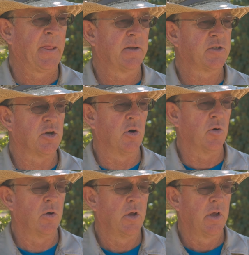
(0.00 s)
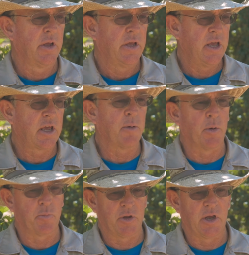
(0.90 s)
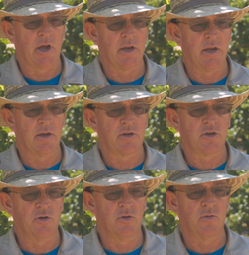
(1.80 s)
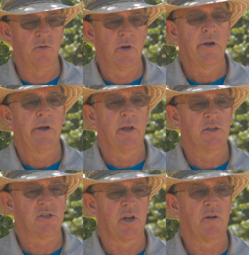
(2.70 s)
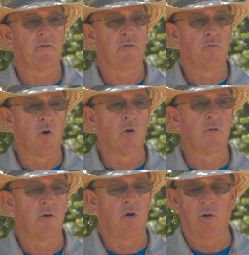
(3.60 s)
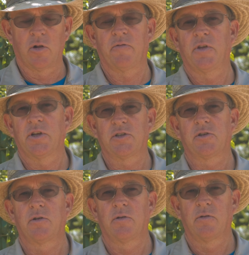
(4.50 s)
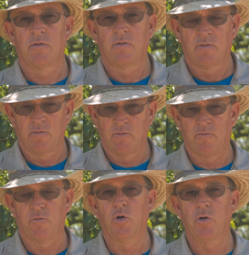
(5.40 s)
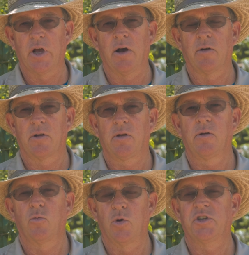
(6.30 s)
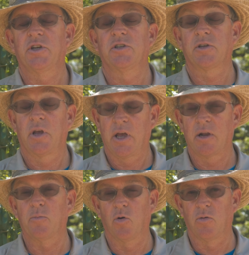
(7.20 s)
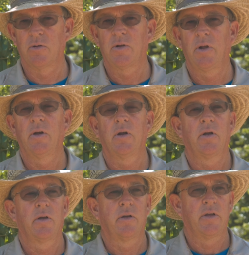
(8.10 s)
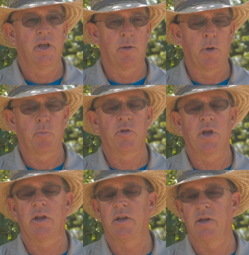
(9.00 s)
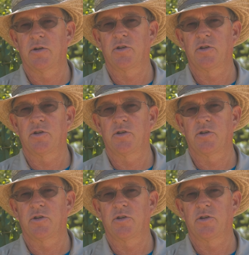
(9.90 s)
So he came up with the idea to, instead of throw all of this fruit out, which is edible, he came up with the idea